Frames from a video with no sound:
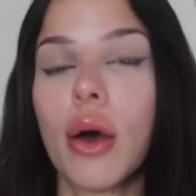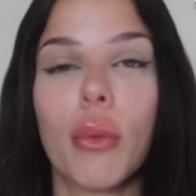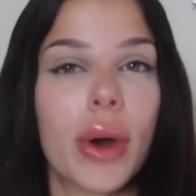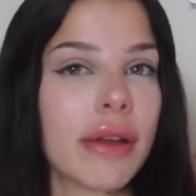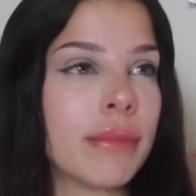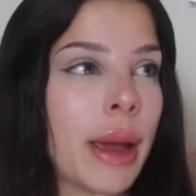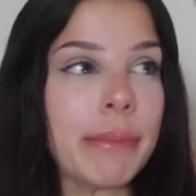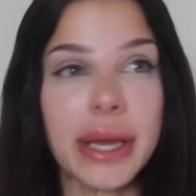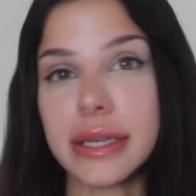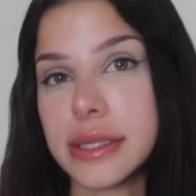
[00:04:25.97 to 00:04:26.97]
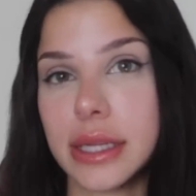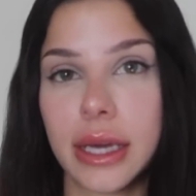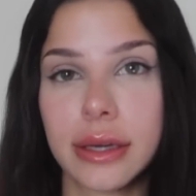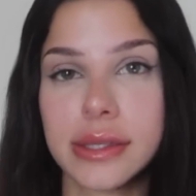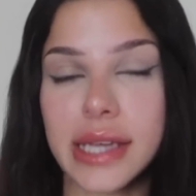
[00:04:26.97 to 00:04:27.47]
one of my biggest
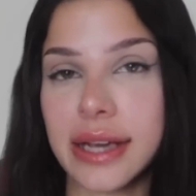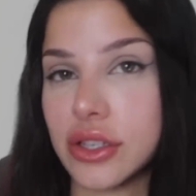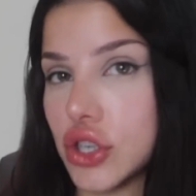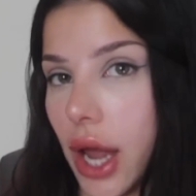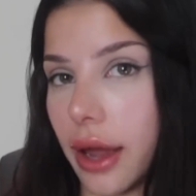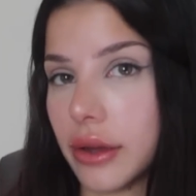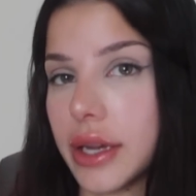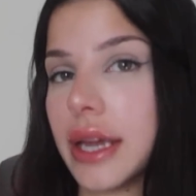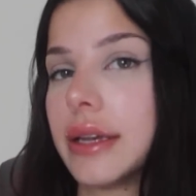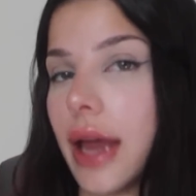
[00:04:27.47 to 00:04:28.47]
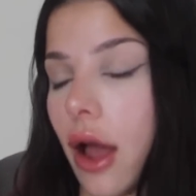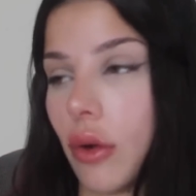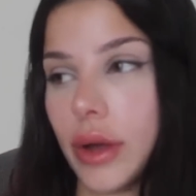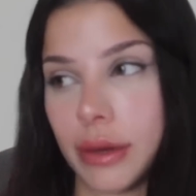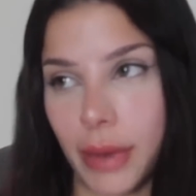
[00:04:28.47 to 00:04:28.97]
things as a child and now
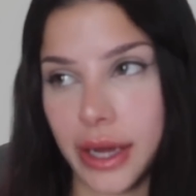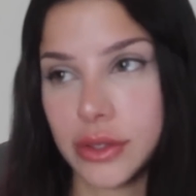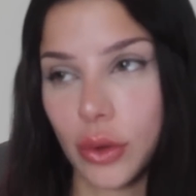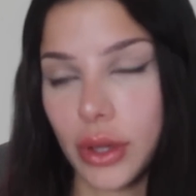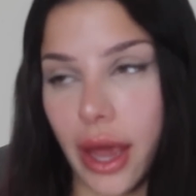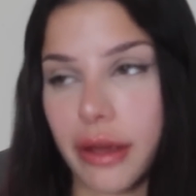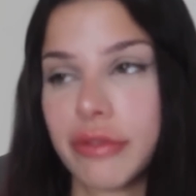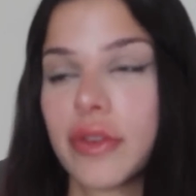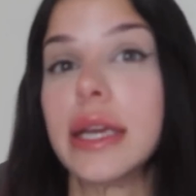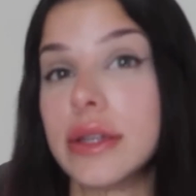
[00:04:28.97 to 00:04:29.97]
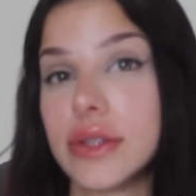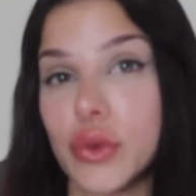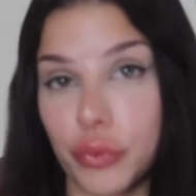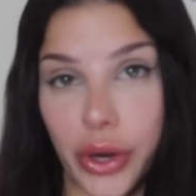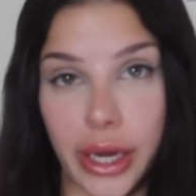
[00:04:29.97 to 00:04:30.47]
in my adult life is
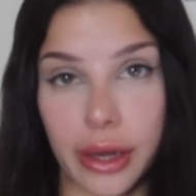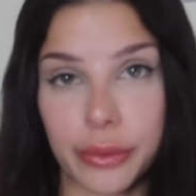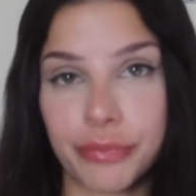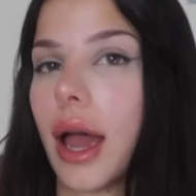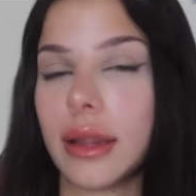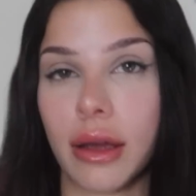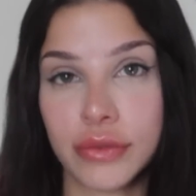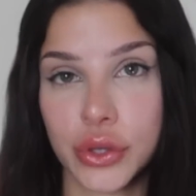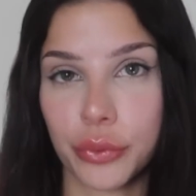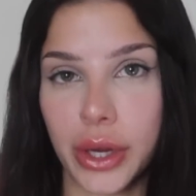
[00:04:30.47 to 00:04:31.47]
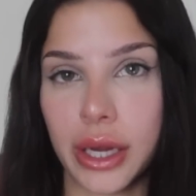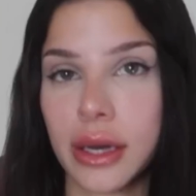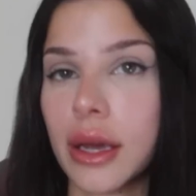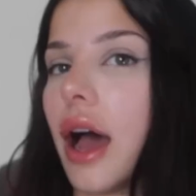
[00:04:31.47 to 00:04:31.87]
reading. I love to read.